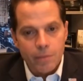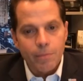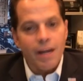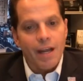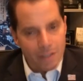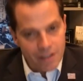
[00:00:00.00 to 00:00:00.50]

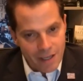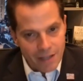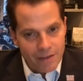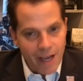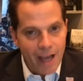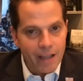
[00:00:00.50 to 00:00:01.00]
But having
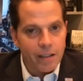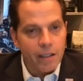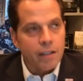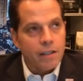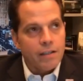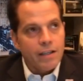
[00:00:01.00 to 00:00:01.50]
said that,
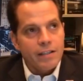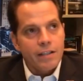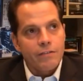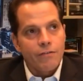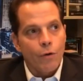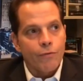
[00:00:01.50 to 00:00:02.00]
they
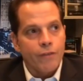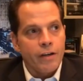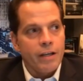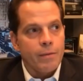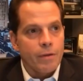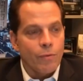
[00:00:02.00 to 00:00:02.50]
did vote for
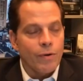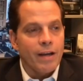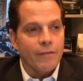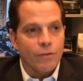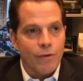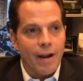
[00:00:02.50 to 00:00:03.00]
him, and we
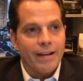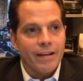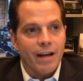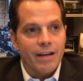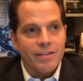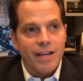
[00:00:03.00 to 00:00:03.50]
have to
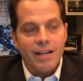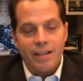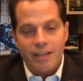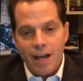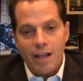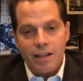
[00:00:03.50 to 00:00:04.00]
recognize that,
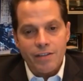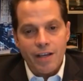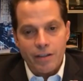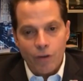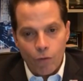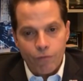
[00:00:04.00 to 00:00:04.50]
acknowledge
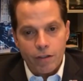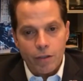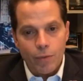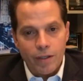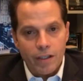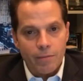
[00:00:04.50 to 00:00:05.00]
that, and hopefully
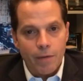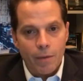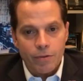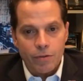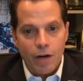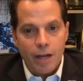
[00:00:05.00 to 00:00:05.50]
we can come up
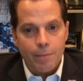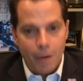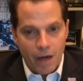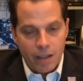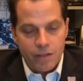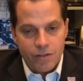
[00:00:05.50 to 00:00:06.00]
with the right
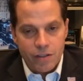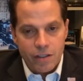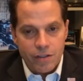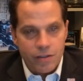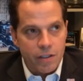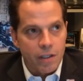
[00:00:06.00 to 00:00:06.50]

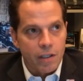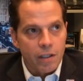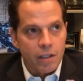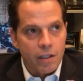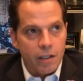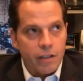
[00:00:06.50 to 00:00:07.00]
policies
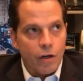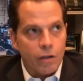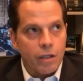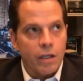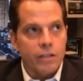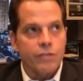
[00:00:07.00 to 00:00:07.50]
in our
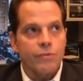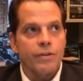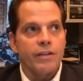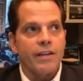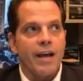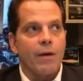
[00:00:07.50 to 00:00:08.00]

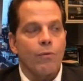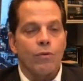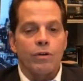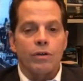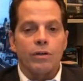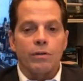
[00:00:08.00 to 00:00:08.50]
country that
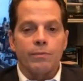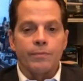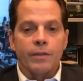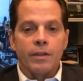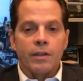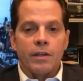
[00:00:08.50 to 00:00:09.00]
will
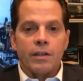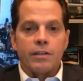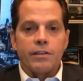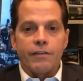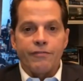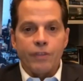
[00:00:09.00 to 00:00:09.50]

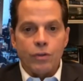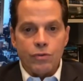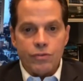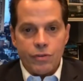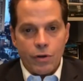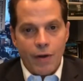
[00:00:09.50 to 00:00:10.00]

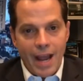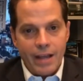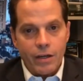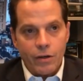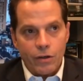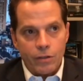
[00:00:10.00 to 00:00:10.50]
diffuse their
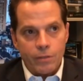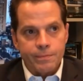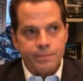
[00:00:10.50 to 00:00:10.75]
anger